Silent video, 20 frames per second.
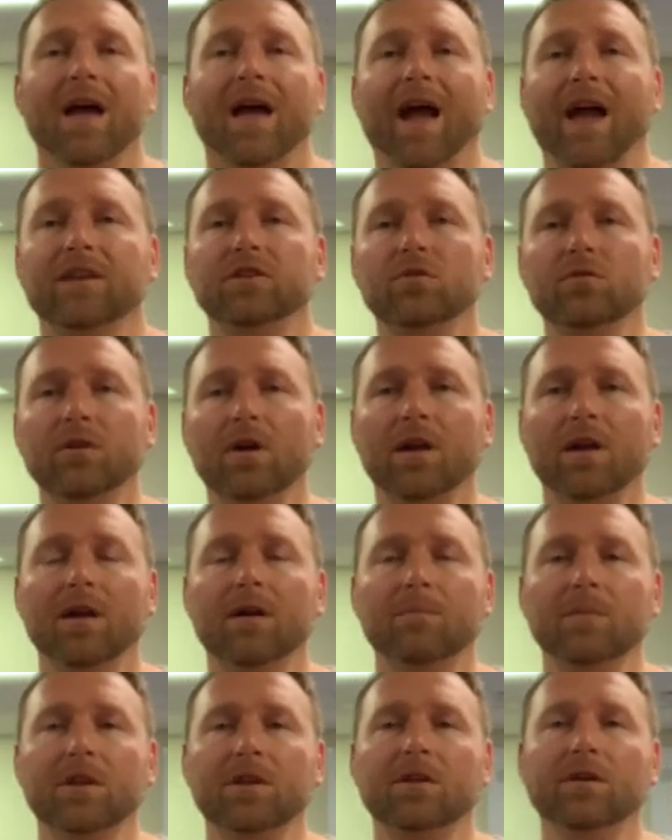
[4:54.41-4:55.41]
And you can
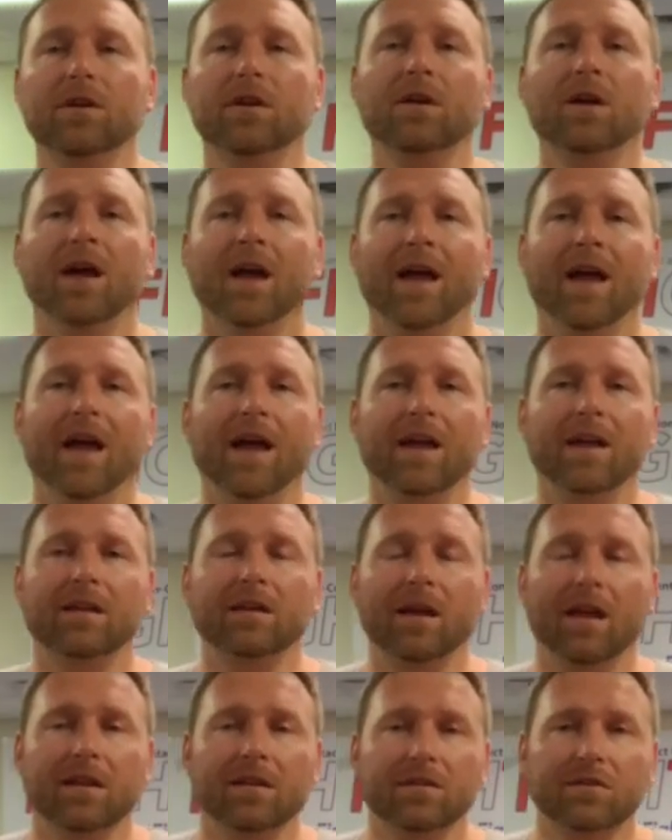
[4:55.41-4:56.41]
come in here
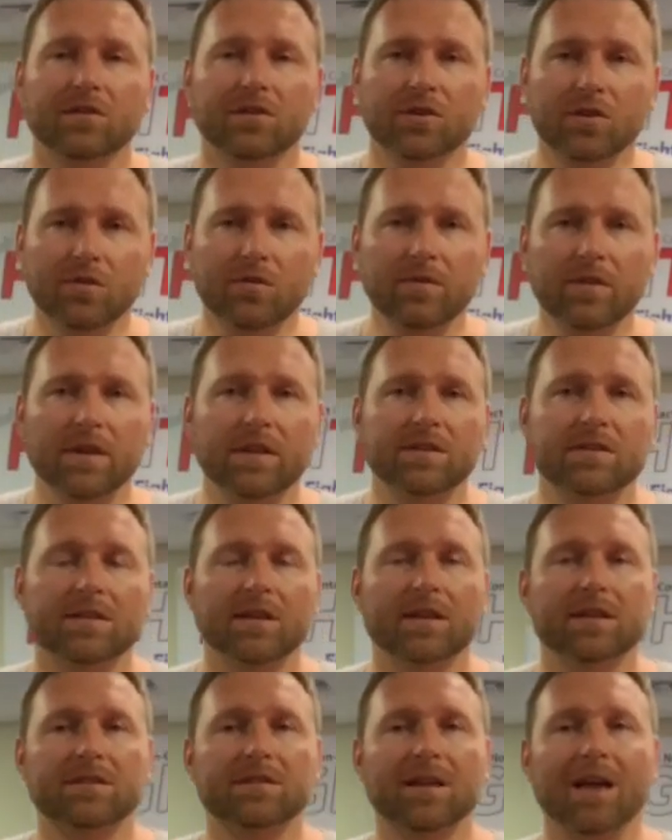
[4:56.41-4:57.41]
and do these
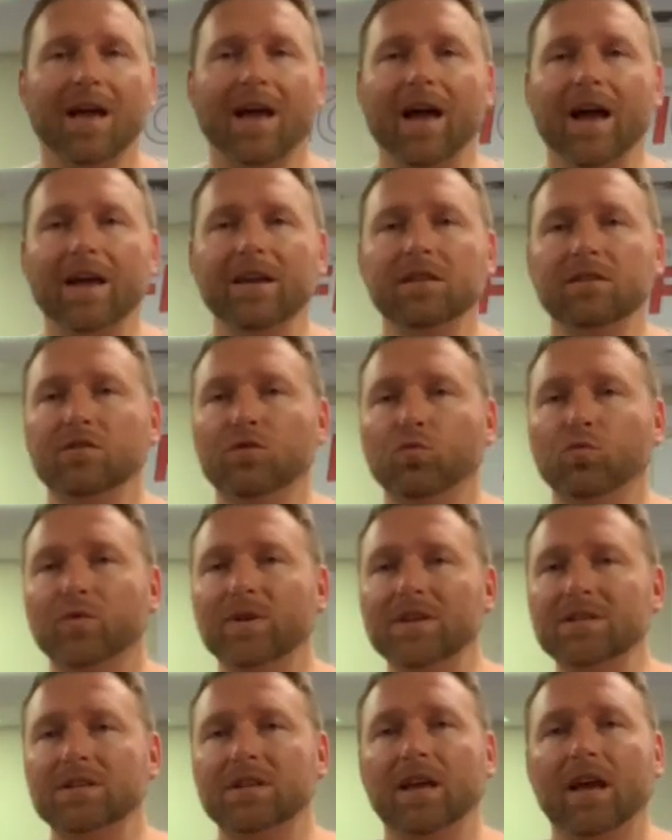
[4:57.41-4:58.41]
things. The
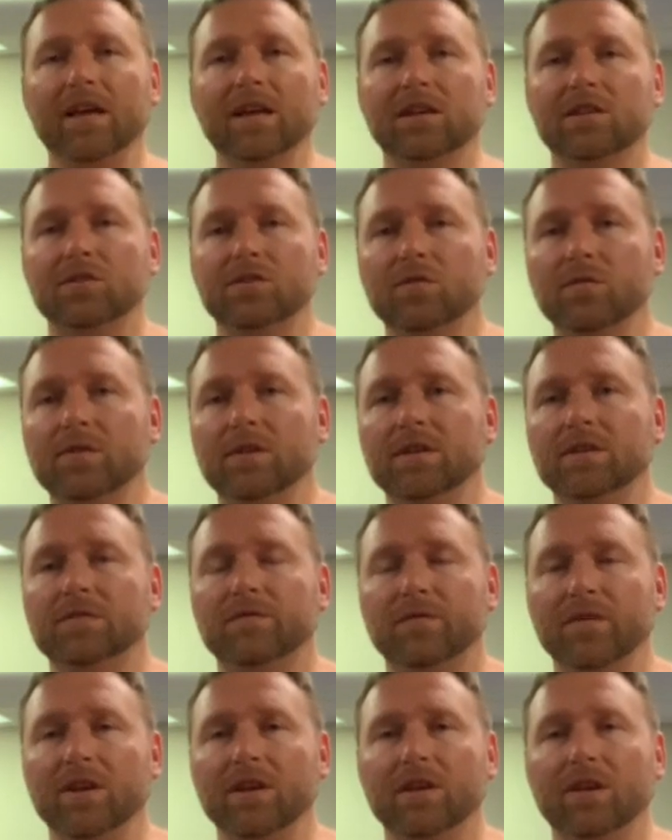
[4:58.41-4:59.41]
reason I can do these
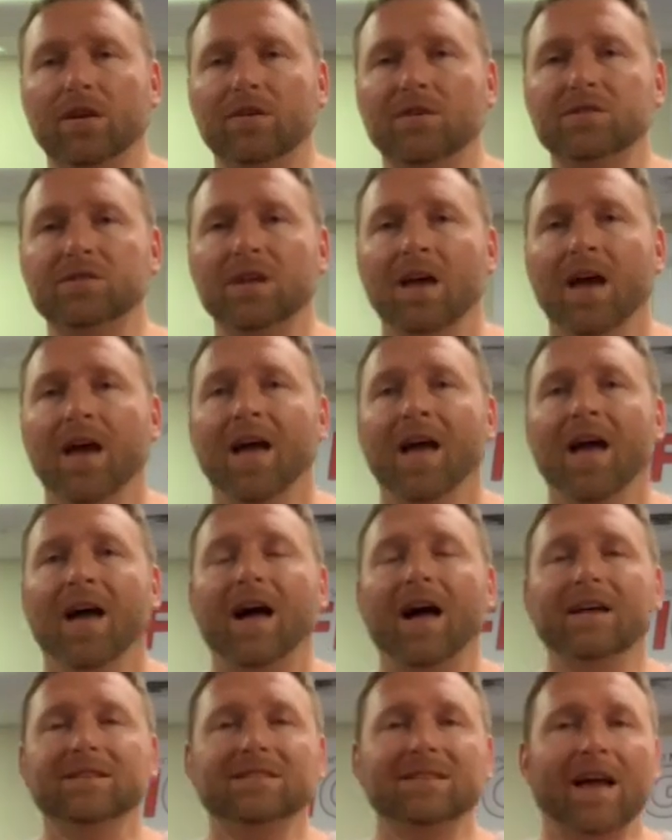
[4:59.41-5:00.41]
videos,
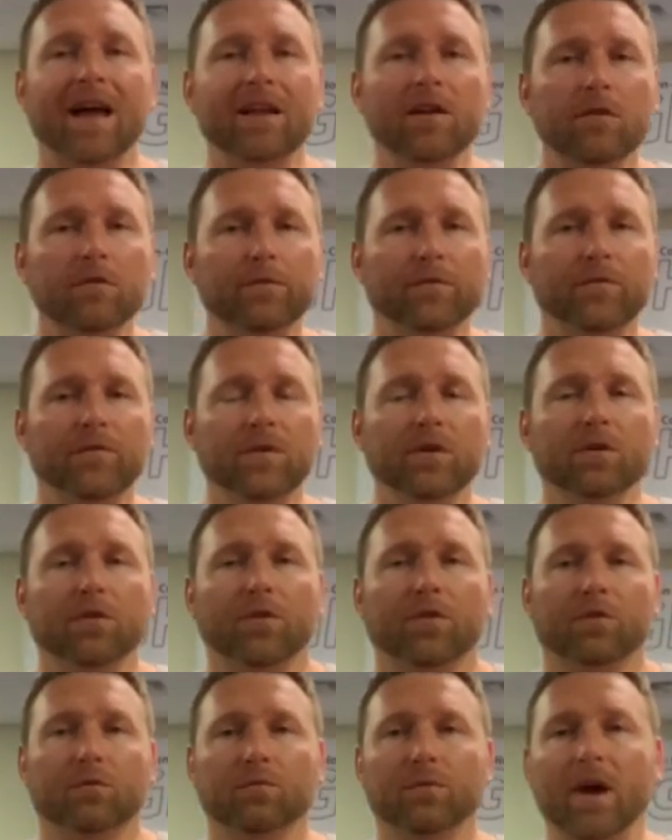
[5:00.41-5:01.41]
I don't feel
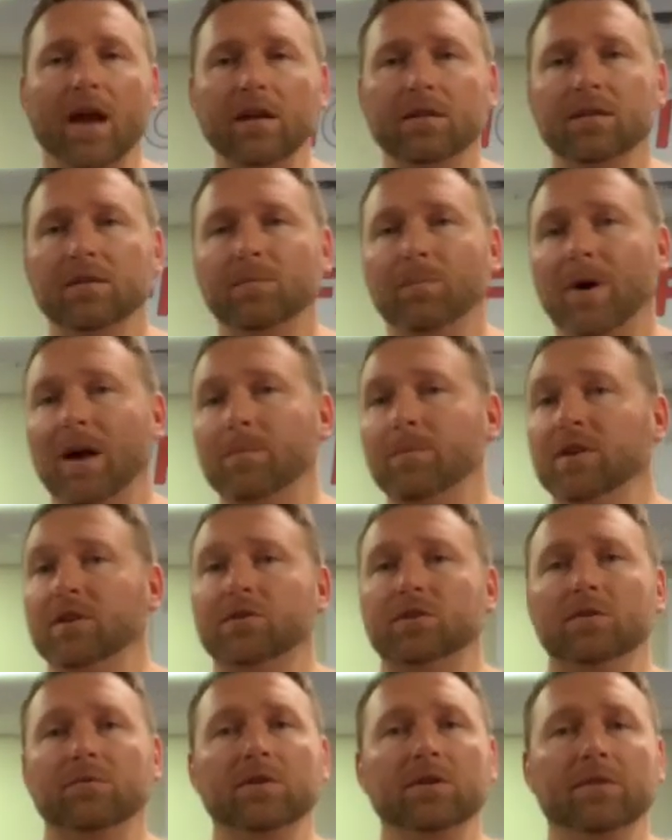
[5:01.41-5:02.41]
threatened by me
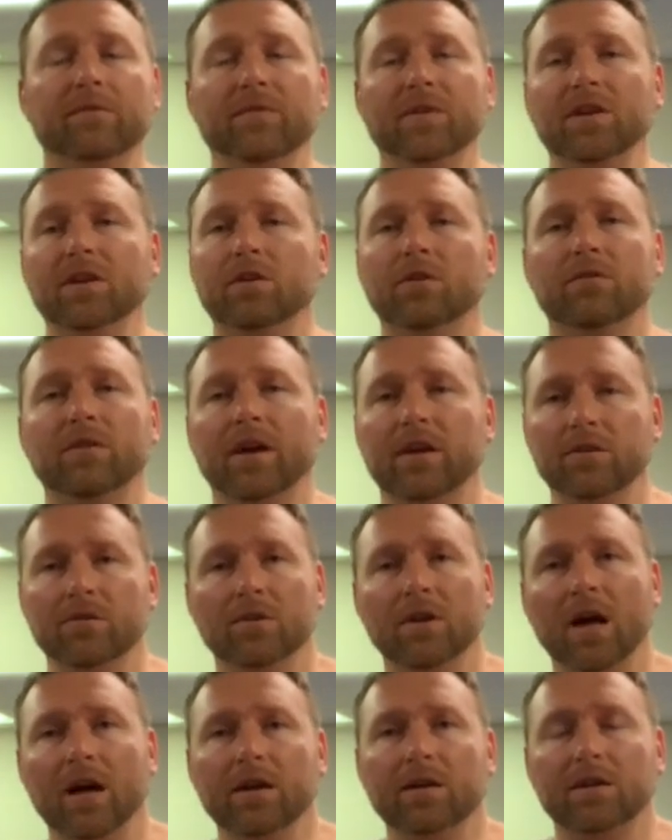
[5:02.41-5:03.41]
doing a video that you're
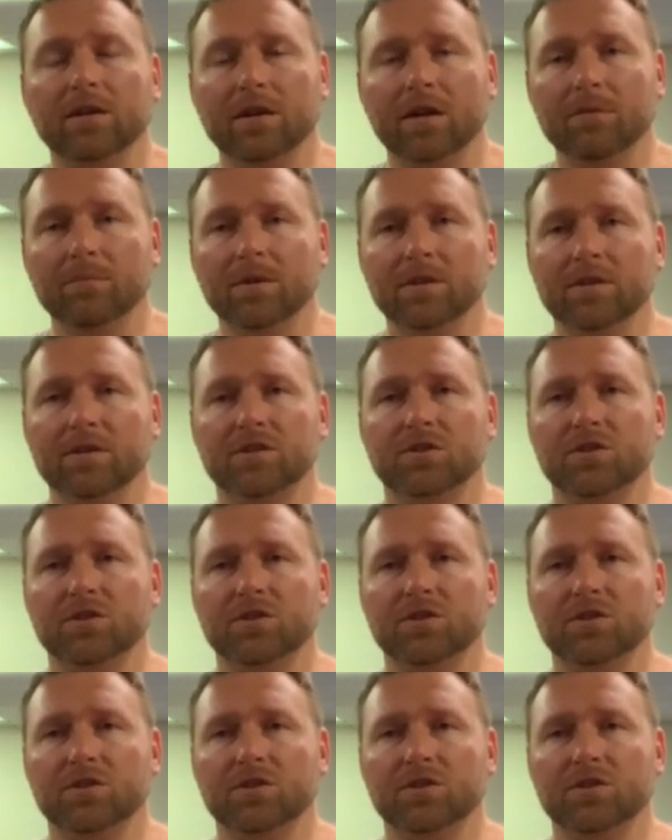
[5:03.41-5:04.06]
not gonna come in this